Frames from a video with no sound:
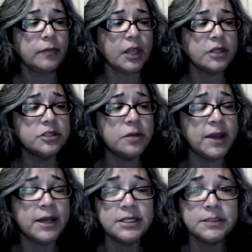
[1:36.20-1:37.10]
So
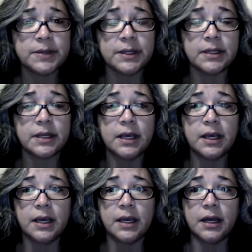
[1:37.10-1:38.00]
my husband
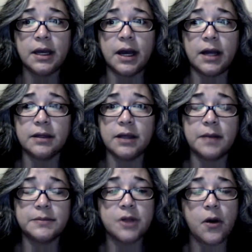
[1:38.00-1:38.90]

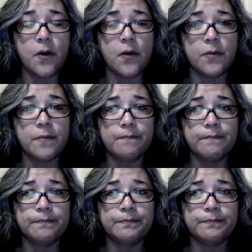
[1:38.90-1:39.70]
comes home